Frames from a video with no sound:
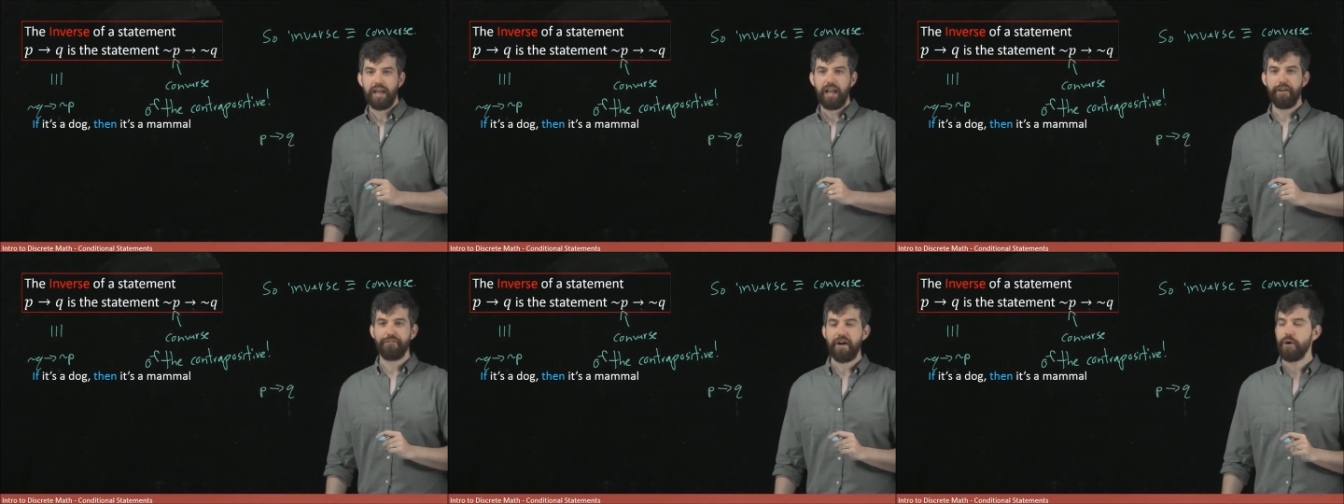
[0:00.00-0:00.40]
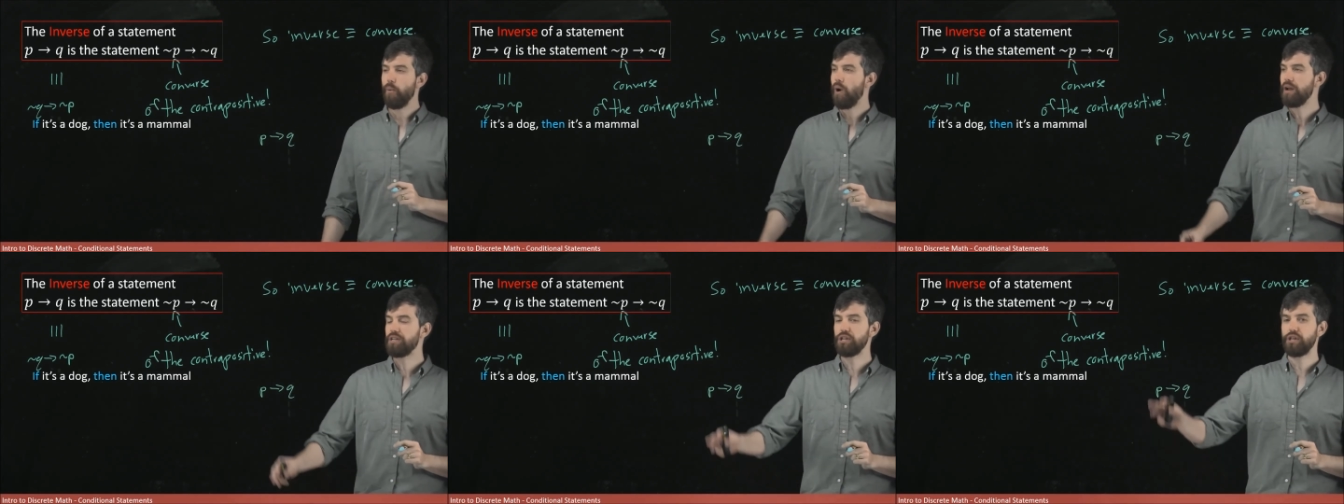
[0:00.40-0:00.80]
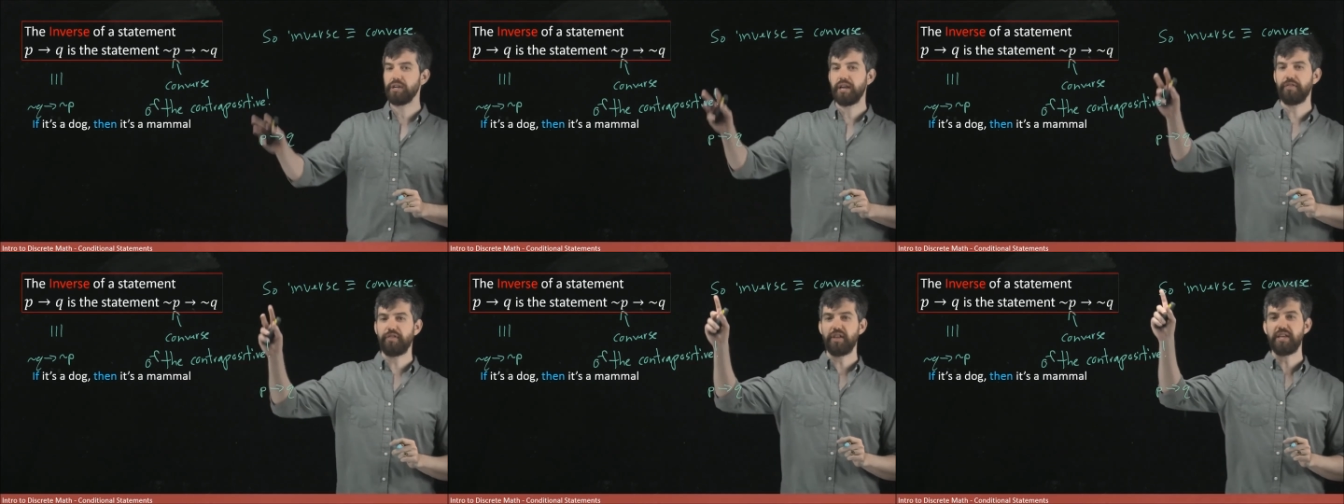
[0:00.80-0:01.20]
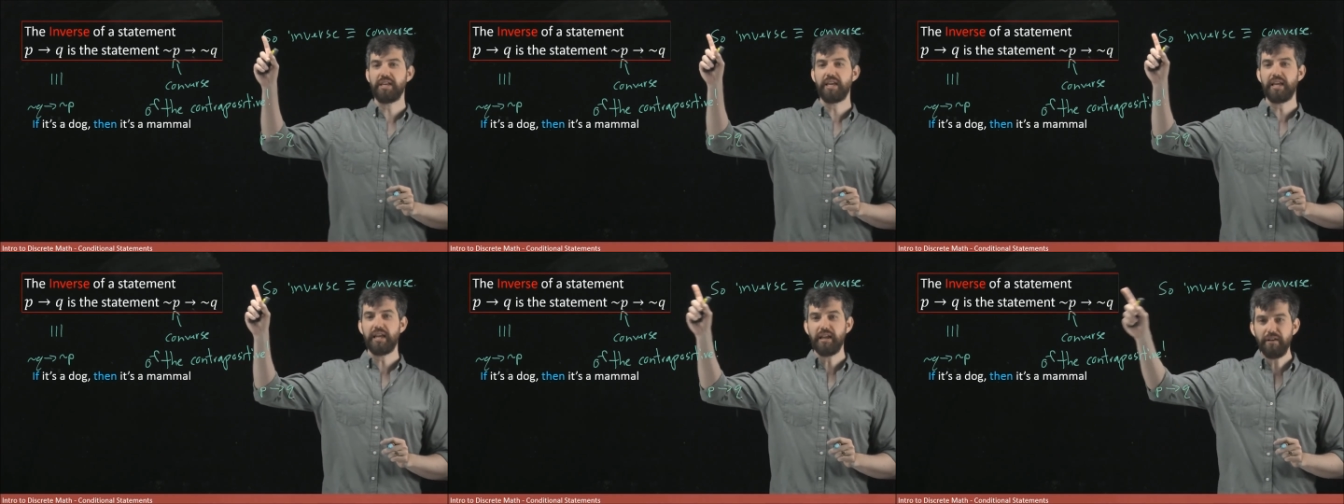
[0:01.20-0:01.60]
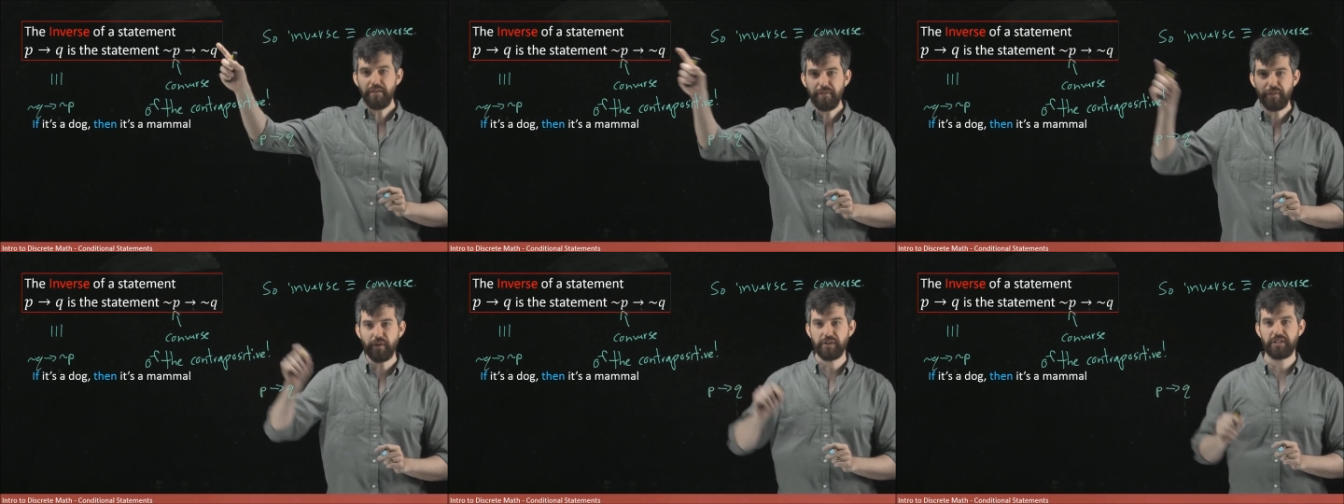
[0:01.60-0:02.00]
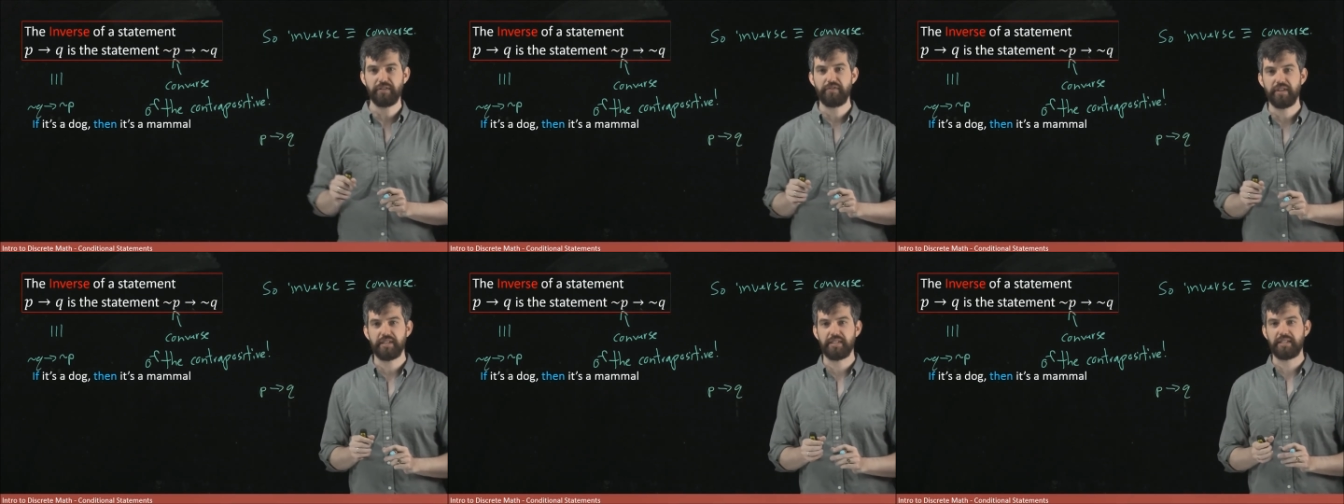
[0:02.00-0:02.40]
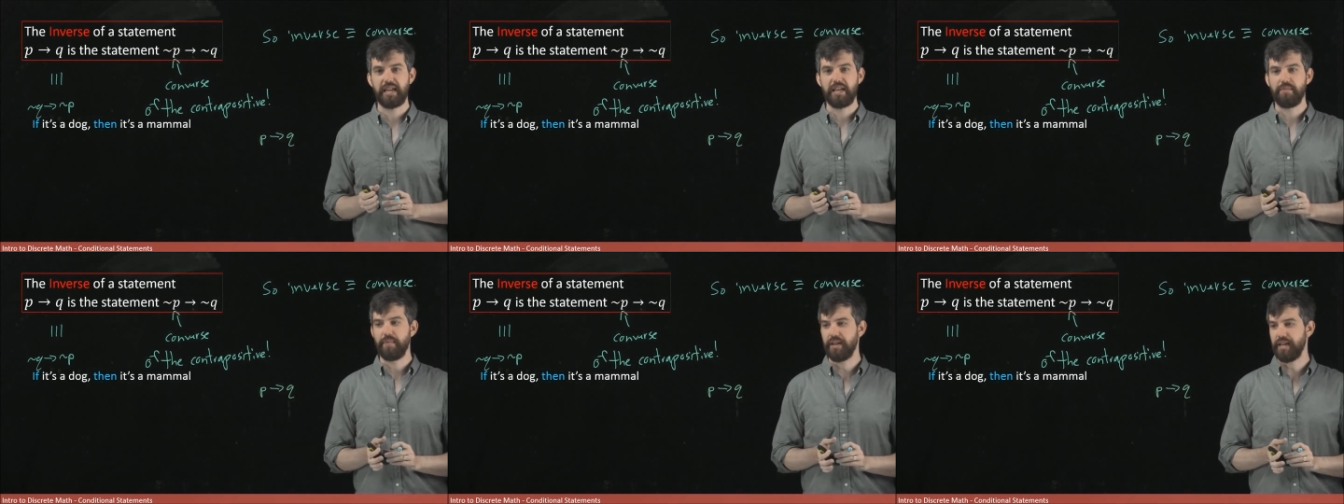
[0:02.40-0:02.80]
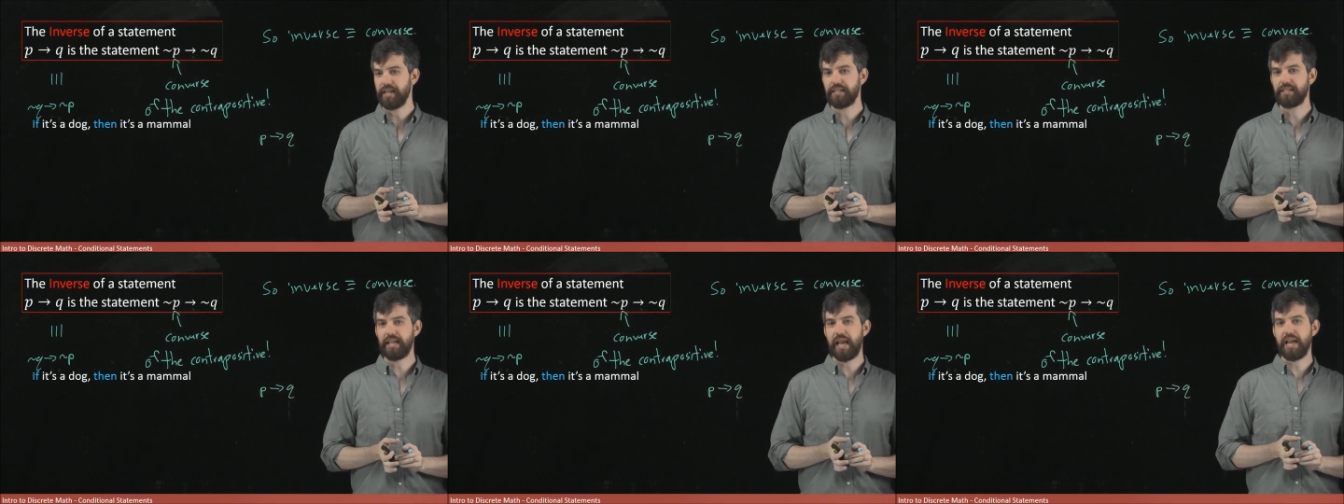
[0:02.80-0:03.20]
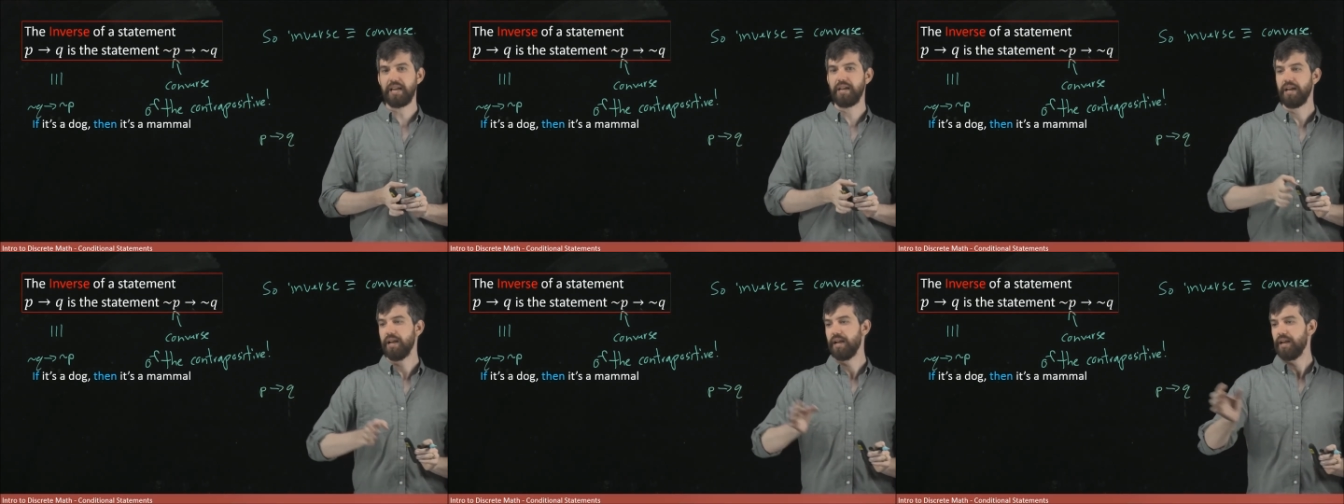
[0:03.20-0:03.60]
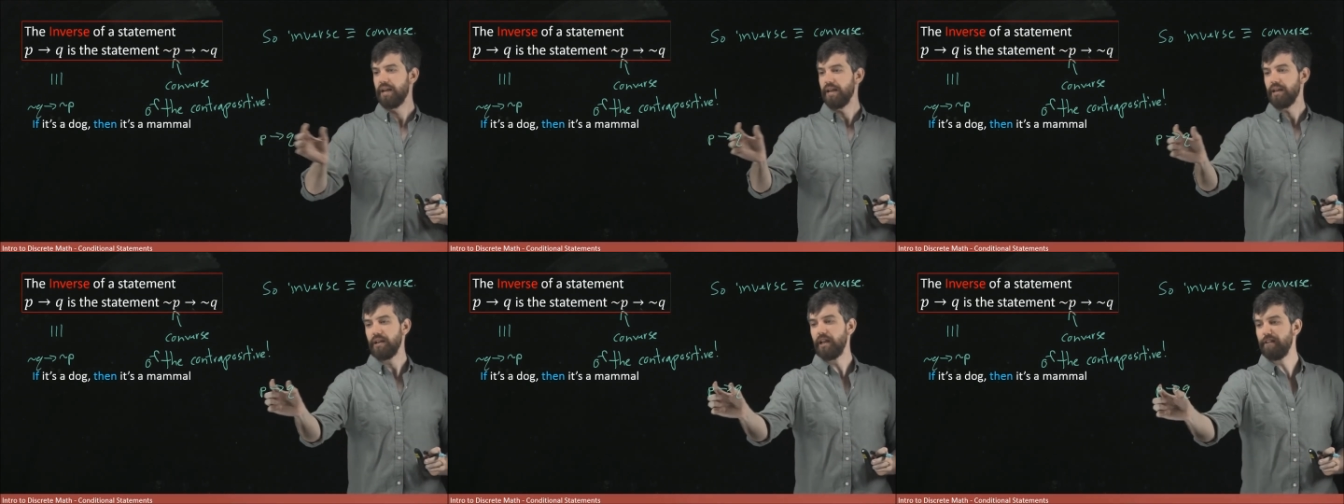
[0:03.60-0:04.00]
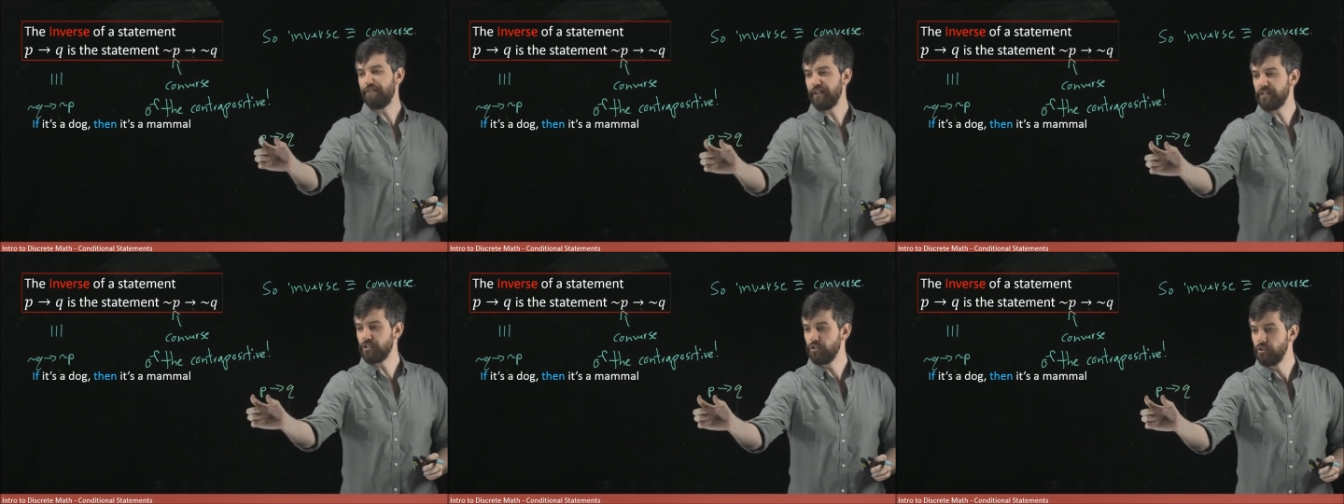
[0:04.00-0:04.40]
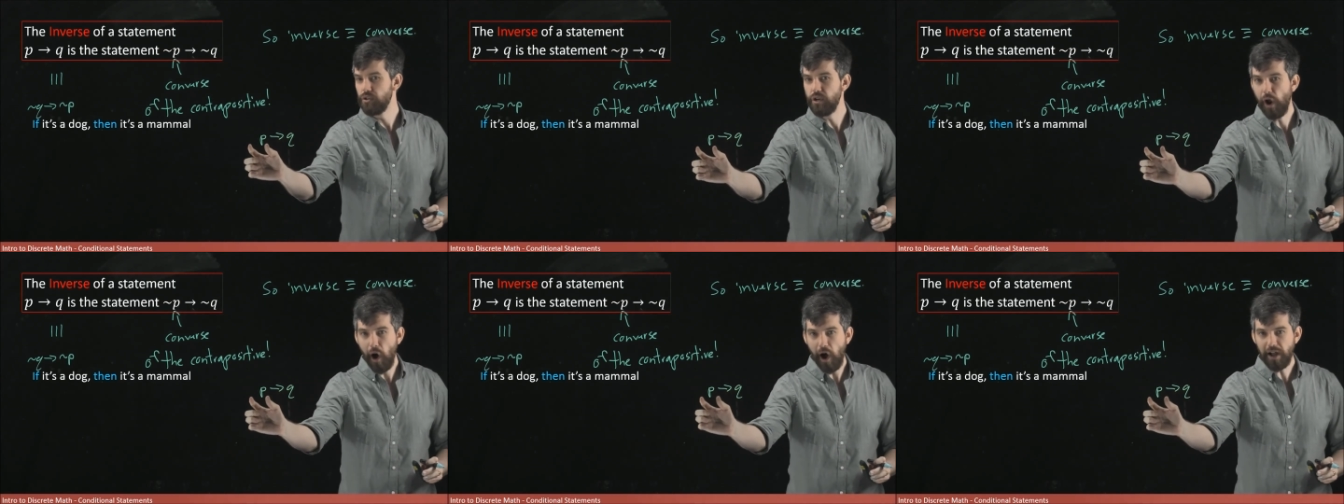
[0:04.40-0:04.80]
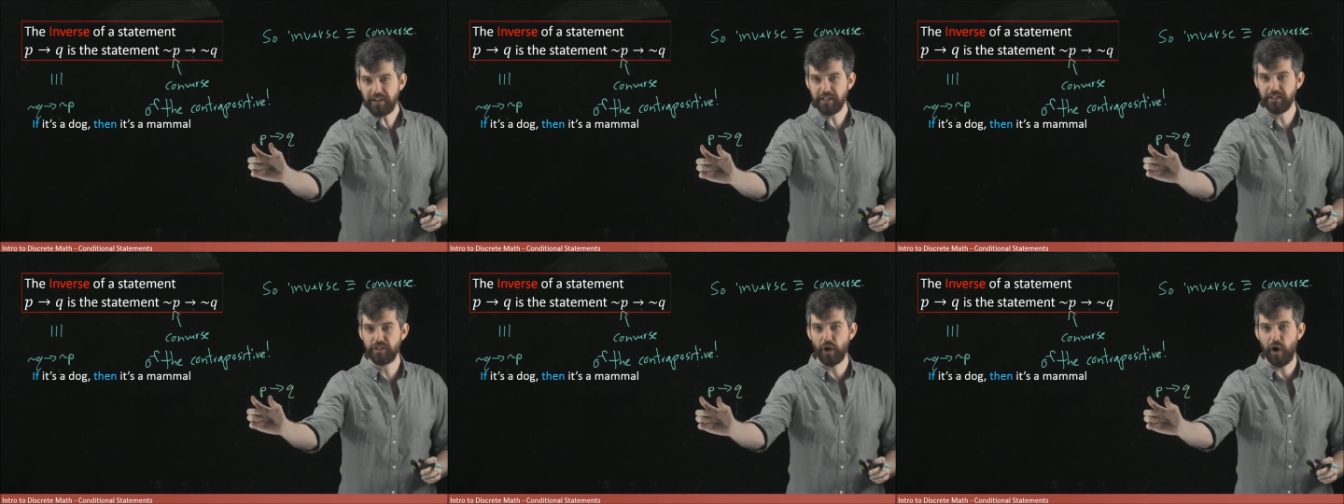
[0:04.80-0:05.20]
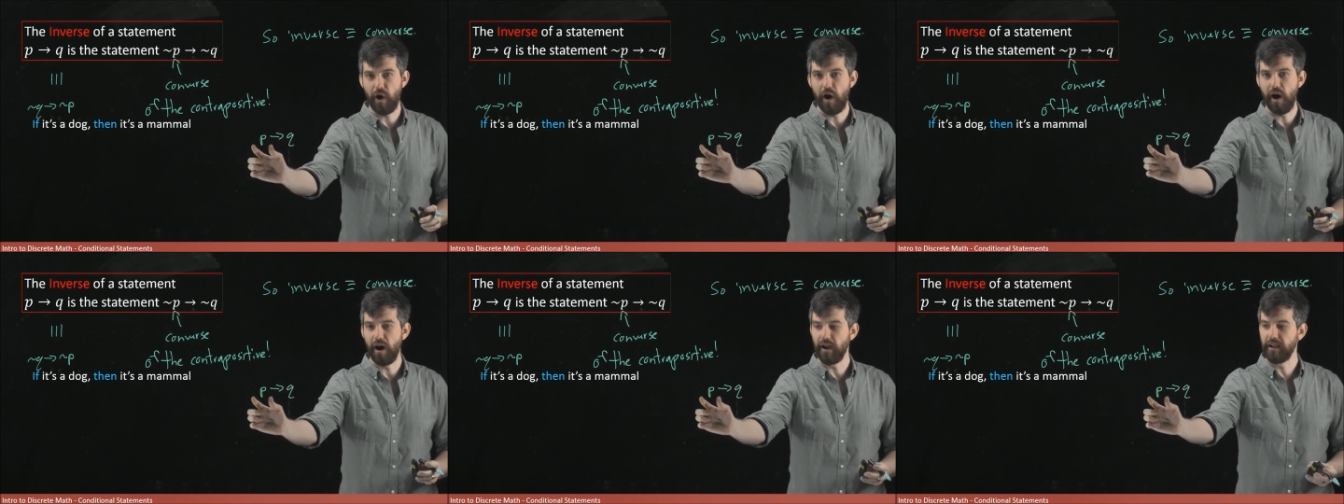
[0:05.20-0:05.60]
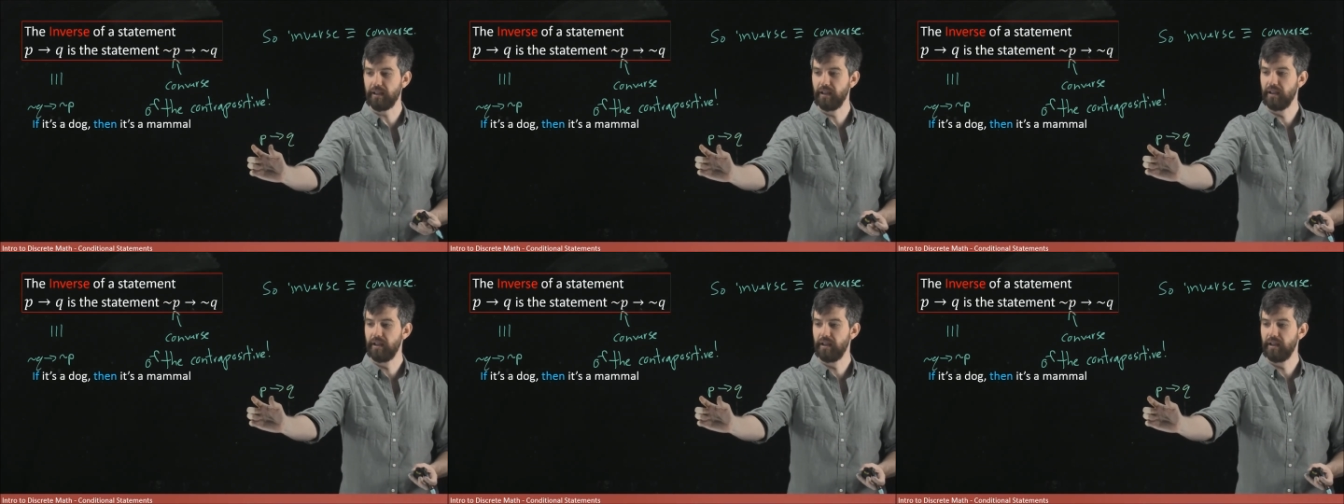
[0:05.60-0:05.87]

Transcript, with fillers: If I want to look at the inverse of this statement, it's saying, if it's not a dog,